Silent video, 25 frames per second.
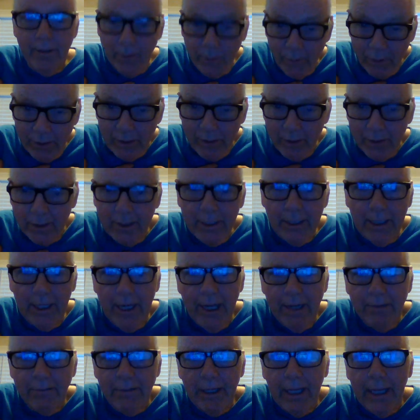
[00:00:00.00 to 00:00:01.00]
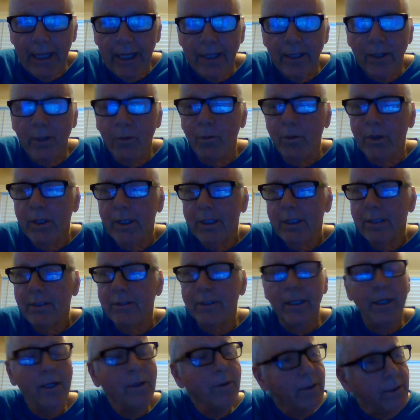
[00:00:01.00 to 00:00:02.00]
Do I look like I haven't ate in a while?
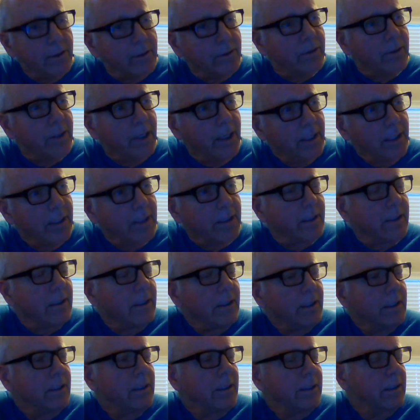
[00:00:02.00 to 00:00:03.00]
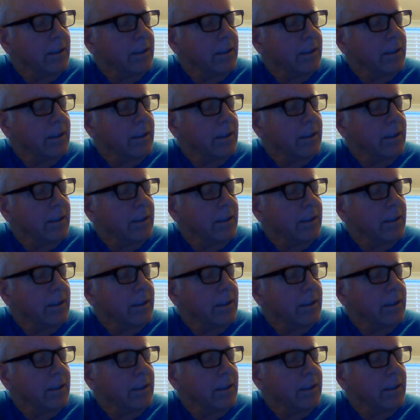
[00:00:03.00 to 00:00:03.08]
No, I just ate.